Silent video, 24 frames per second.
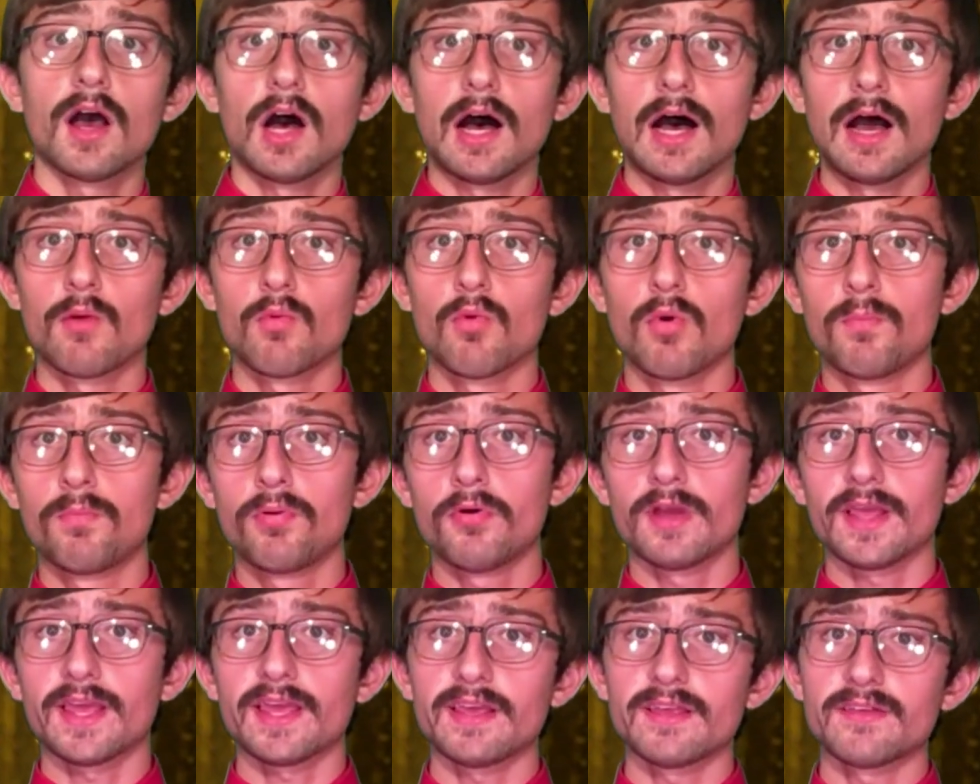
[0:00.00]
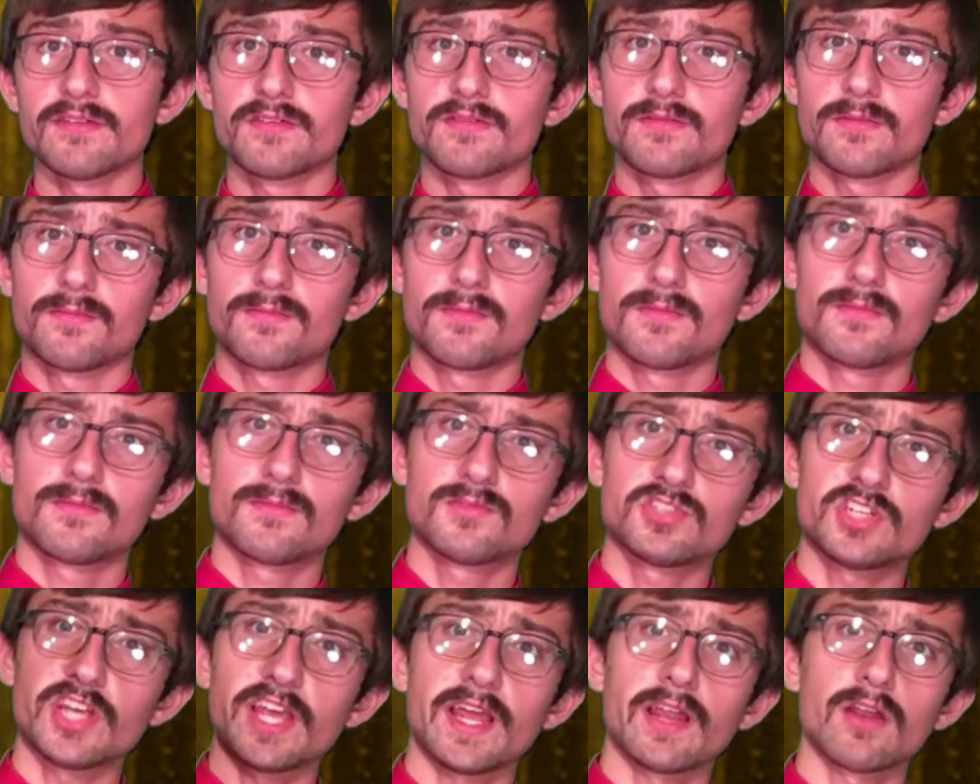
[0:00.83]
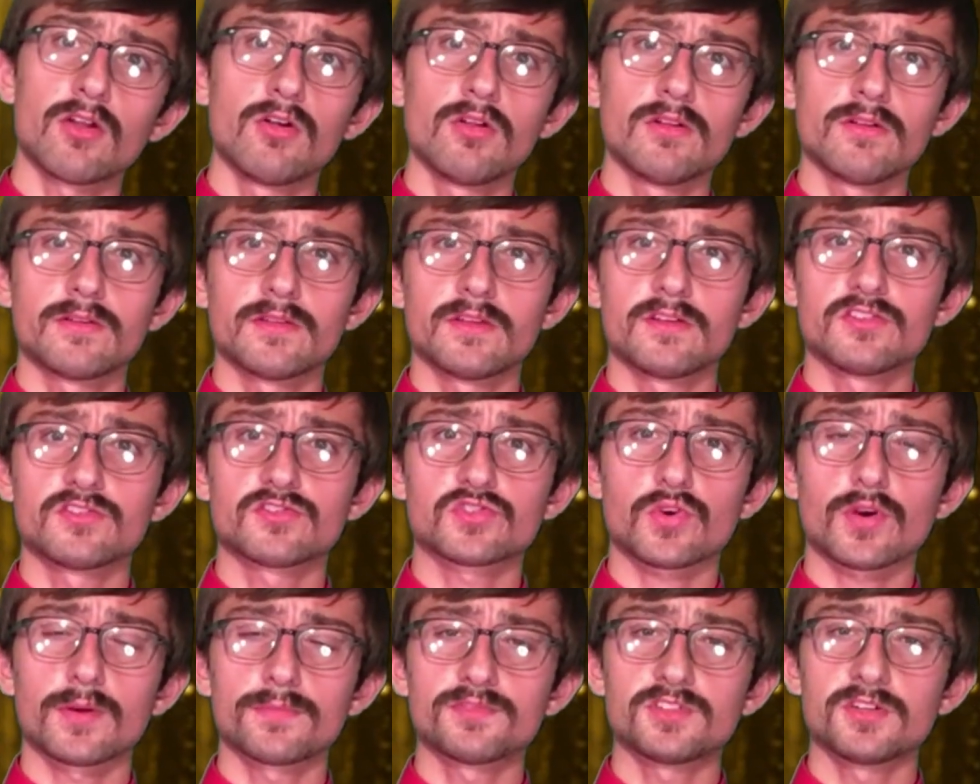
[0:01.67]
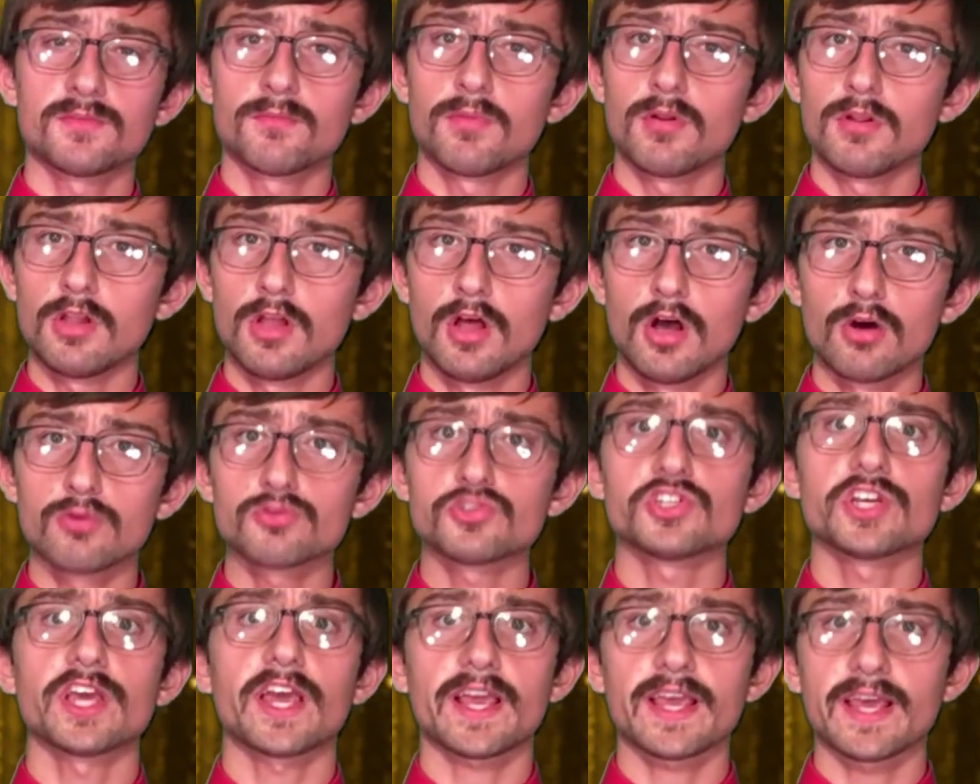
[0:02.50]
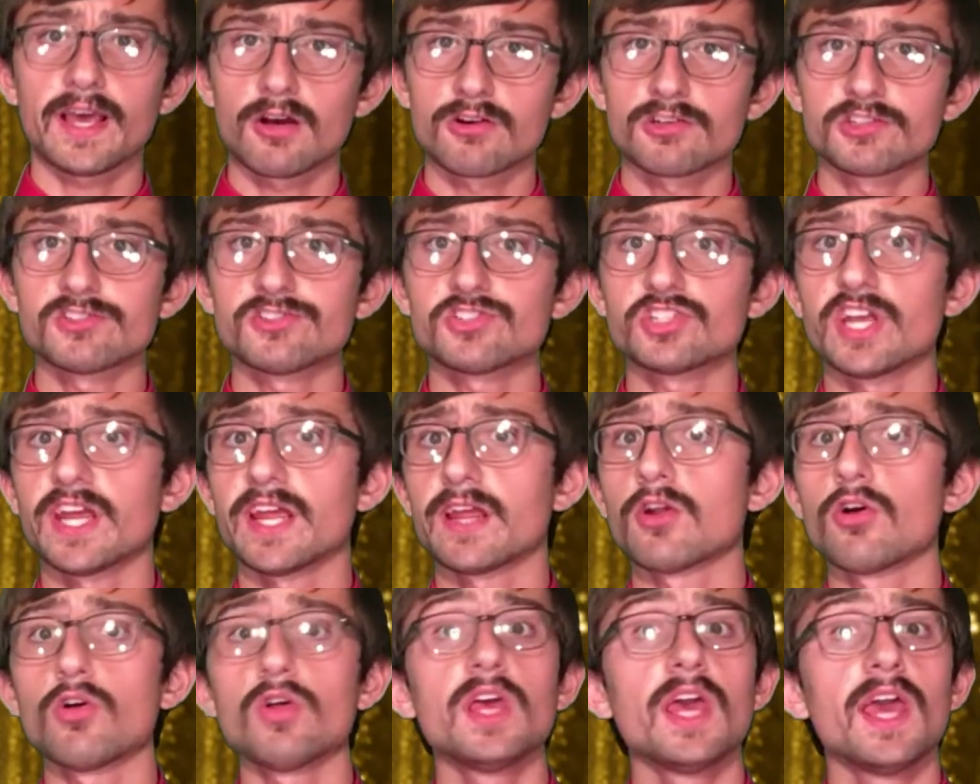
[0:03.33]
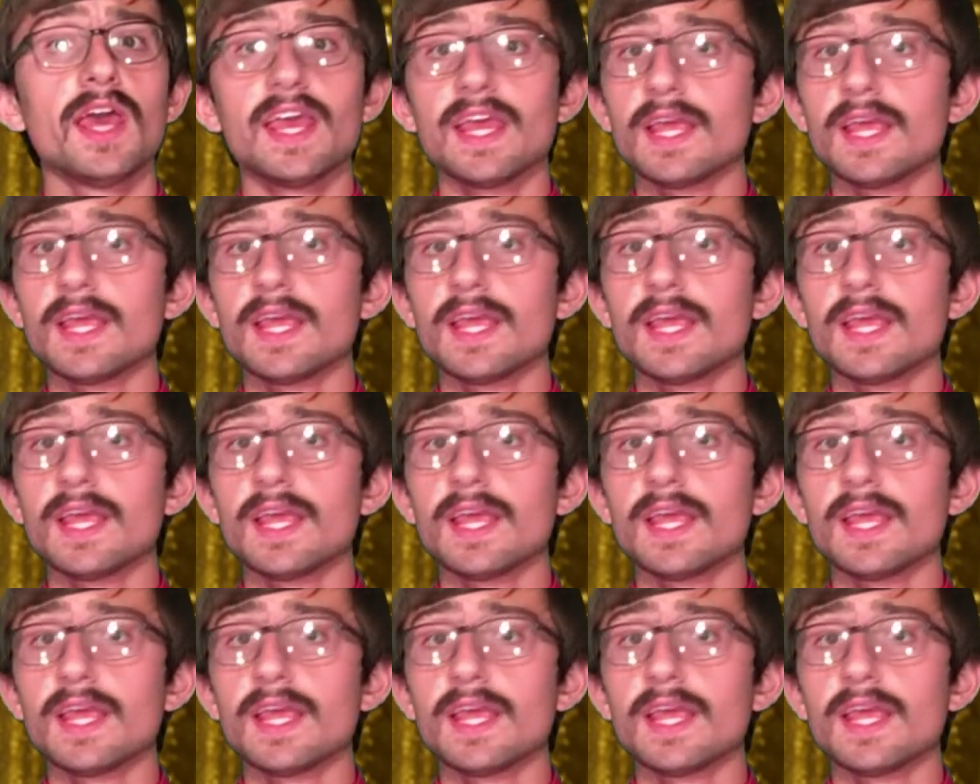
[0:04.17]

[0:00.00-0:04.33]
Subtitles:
I will put his channel in the description below. Check out his channel.